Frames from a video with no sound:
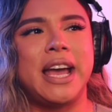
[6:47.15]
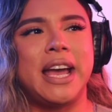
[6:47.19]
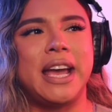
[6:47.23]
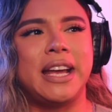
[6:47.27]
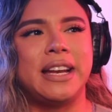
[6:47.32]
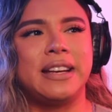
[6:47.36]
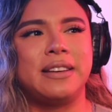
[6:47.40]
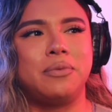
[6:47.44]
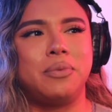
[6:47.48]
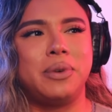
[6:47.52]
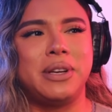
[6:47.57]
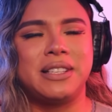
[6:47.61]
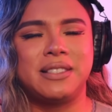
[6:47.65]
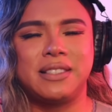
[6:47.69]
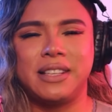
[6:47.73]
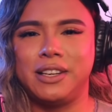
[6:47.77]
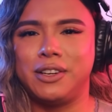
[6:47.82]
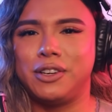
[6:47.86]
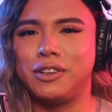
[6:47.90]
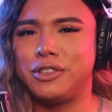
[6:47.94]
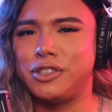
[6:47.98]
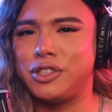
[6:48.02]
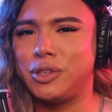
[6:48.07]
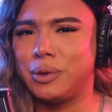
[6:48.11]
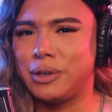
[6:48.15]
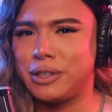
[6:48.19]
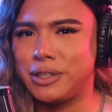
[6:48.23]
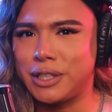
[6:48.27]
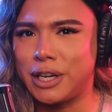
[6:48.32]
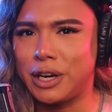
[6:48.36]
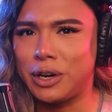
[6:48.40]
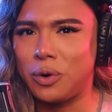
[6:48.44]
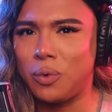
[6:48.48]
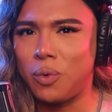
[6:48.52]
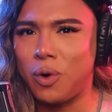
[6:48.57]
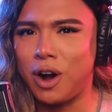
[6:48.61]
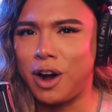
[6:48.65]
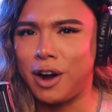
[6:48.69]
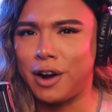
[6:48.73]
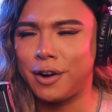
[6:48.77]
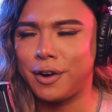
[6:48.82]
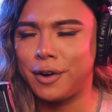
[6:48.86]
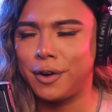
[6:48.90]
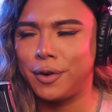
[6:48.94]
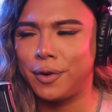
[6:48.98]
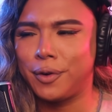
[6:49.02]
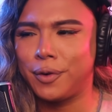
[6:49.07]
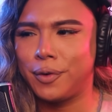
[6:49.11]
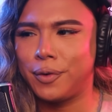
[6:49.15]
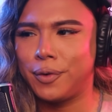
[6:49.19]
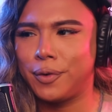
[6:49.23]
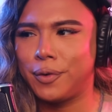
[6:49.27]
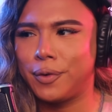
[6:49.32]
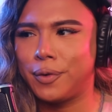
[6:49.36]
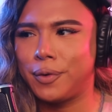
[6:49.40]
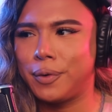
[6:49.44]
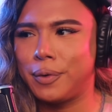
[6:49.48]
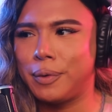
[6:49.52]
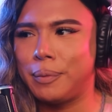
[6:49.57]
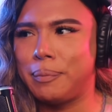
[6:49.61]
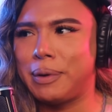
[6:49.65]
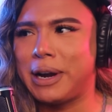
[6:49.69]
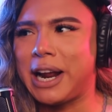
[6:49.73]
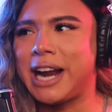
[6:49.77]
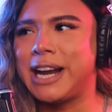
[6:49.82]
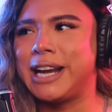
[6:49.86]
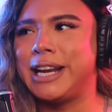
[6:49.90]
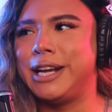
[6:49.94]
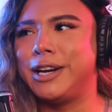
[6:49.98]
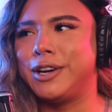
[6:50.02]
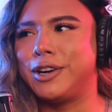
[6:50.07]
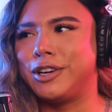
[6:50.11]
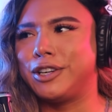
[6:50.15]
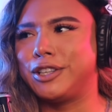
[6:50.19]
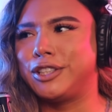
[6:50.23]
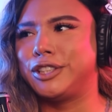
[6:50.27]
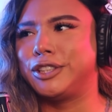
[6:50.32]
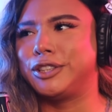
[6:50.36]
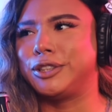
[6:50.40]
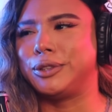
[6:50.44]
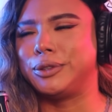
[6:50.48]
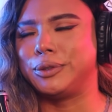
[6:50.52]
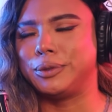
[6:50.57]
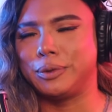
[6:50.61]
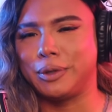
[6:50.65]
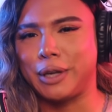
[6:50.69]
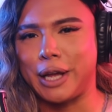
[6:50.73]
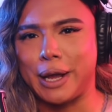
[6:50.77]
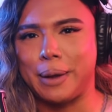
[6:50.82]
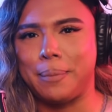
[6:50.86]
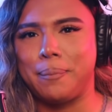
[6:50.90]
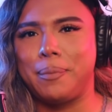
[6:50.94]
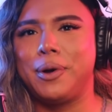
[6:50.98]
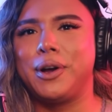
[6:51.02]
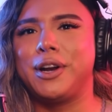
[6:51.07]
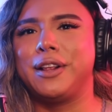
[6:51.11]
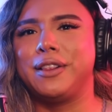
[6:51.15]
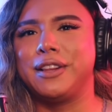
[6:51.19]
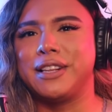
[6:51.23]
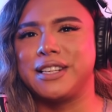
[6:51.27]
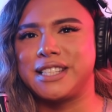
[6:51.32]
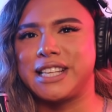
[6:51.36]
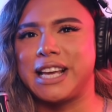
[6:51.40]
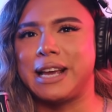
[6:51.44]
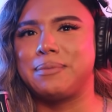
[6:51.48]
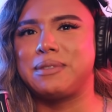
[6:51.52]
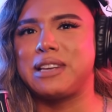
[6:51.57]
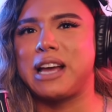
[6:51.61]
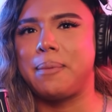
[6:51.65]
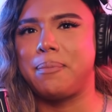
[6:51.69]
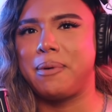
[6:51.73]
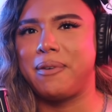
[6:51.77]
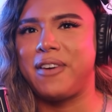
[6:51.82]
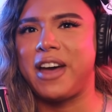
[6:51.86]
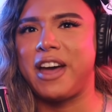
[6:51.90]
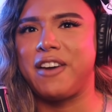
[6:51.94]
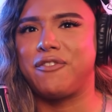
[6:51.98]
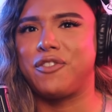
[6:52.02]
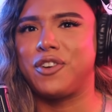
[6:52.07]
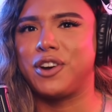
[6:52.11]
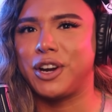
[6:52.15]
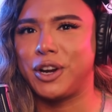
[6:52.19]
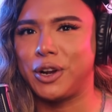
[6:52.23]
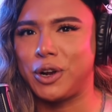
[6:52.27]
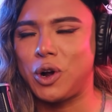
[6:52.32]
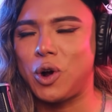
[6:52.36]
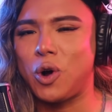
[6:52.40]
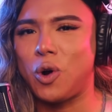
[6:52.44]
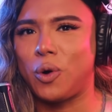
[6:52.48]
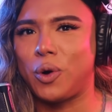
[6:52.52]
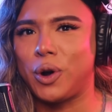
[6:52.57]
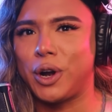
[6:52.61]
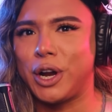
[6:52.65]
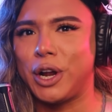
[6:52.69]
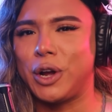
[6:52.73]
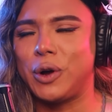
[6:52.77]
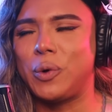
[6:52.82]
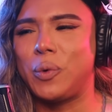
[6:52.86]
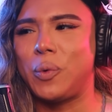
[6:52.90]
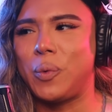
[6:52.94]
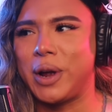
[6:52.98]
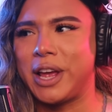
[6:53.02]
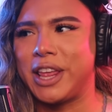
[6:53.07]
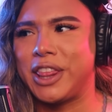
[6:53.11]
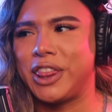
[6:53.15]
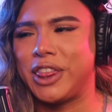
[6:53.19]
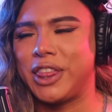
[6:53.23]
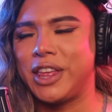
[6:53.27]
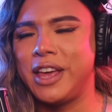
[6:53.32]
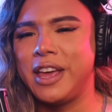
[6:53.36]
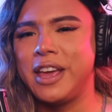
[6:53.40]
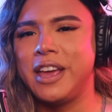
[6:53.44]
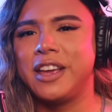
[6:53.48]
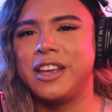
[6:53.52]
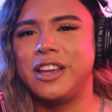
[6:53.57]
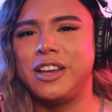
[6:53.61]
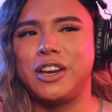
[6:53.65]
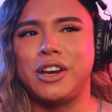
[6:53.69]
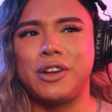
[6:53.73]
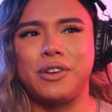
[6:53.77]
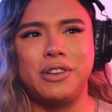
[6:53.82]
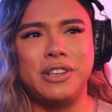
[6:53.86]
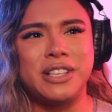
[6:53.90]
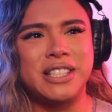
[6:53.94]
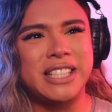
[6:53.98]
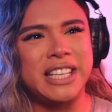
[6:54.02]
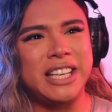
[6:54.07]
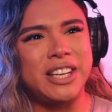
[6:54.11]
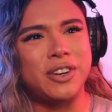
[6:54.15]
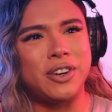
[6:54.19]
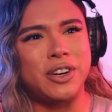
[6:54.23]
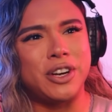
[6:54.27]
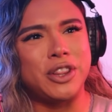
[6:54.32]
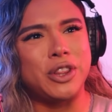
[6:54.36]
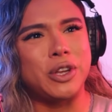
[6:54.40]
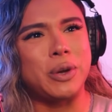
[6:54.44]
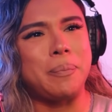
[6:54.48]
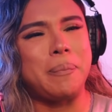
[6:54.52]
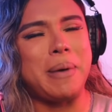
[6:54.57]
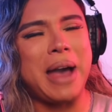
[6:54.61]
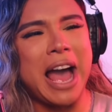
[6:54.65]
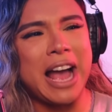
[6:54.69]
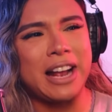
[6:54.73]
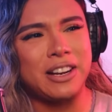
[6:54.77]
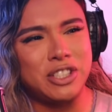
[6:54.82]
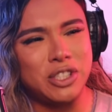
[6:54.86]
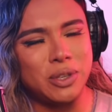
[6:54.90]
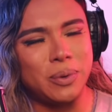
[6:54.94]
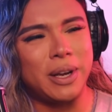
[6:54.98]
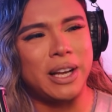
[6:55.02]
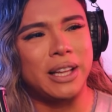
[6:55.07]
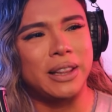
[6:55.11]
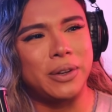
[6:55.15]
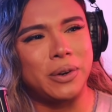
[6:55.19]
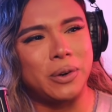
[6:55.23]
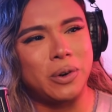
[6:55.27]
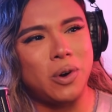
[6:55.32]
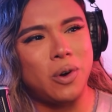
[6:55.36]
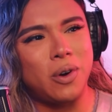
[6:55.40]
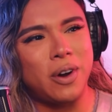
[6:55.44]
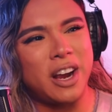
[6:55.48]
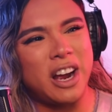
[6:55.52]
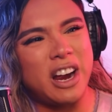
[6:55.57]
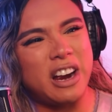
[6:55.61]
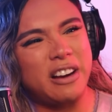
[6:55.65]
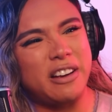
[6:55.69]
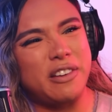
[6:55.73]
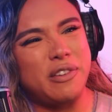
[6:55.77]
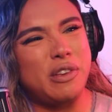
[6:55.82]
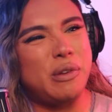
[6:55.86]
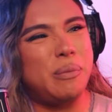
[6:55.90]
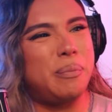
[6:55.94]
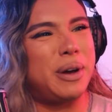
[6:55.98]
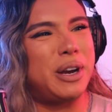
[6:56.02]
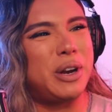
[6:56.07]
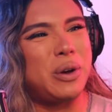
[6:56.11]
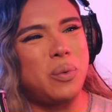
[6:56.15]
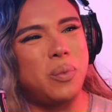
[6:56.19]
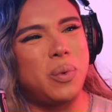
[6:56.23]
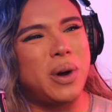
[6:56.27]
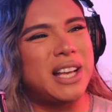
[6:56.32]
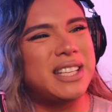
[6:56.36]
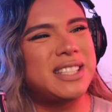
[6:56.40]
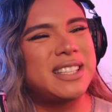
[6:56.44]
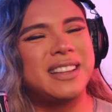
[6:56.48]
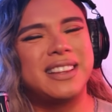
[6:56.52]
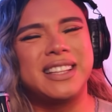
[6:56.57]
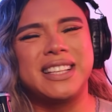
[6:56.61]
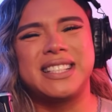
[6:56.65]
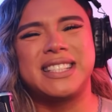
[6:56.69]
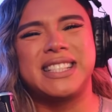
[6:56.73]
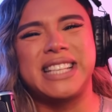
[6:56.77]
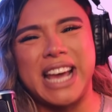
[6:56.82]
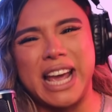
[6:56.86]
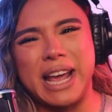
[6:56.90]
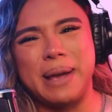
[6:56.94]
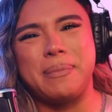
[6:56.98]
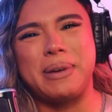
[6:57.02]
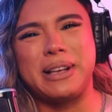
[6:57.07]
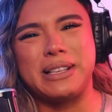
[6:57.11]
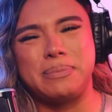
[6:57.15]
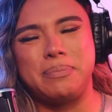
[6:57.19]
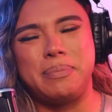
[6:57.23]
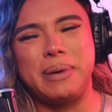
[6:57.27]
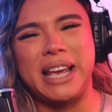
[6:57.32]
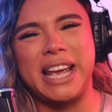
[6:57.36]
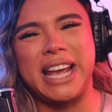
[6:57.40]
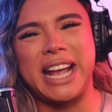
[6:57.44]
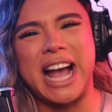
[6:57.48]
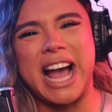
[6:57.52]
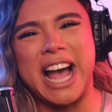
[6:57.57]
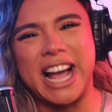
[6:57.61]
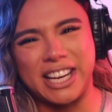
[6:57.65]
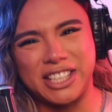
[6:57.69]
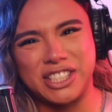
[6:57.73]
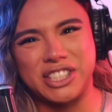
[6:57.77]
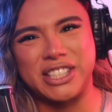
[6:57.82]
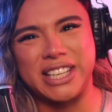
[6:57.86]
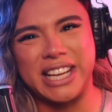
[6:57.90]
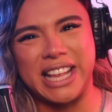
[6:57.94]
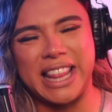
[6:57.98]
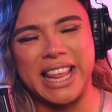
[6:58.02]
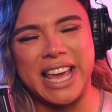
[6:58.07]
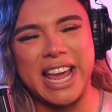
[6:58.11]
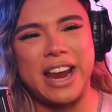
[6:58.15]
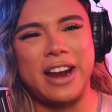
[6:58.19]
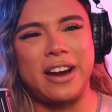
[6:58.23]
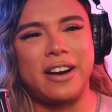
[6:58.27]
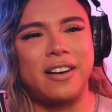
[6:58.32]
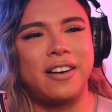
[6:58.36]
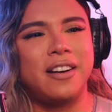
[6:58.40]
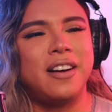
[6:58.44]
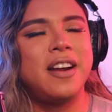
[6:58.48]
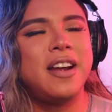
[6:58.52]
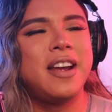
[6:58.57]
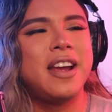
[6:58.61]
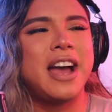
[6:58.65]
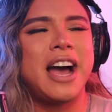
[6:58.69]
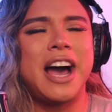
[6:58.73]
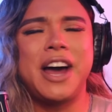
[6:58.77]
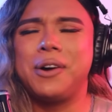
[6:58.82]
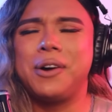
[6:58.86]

And we've seen her do a duck walk, but I need her to like put in the same type of effort and choreo with, you know, you've seen her in the back doing a little choreography, but it wasn't the same as being actually there.